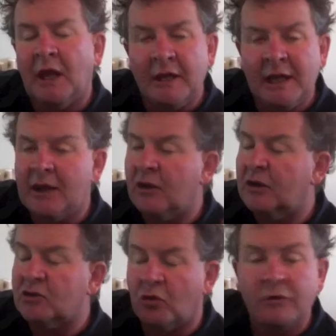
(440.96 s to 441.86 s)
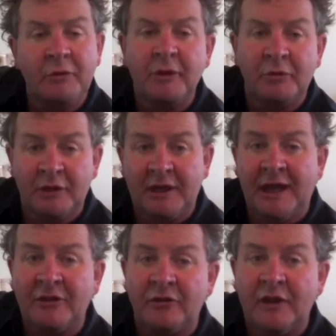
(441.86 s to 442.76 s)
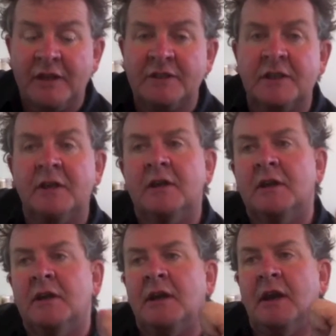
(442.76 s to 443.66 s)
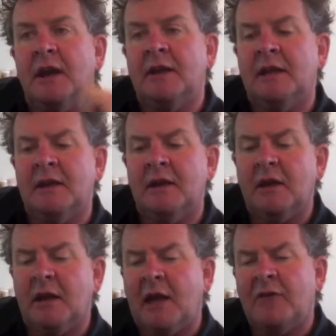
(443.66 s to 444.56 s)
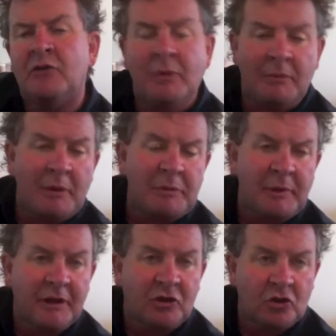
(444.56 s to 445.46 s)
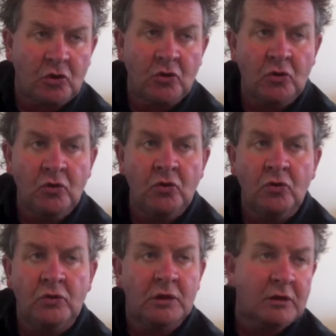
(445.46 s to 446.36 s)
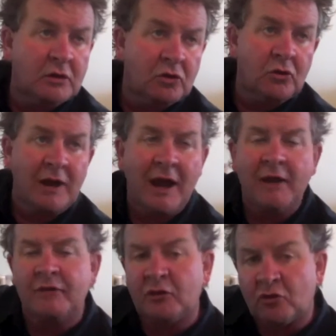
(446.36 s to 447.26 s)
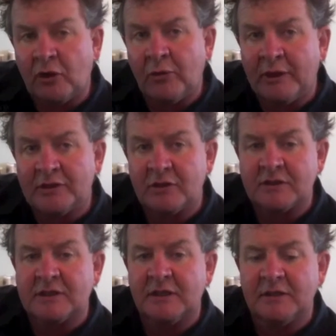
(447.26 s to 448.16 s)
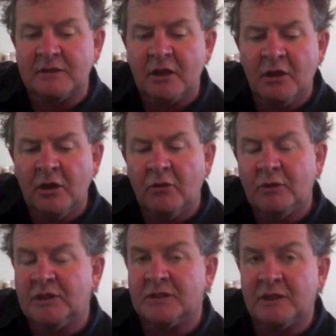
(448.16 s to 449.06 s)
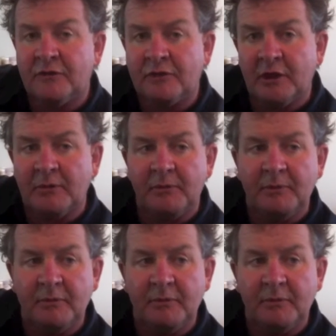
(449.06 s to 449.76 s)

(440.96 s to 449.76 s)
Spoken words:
Again, it's all fermented with the native yeast. And then after maybe about 2 to 2.5 to 3 weeks on skins, we just lift the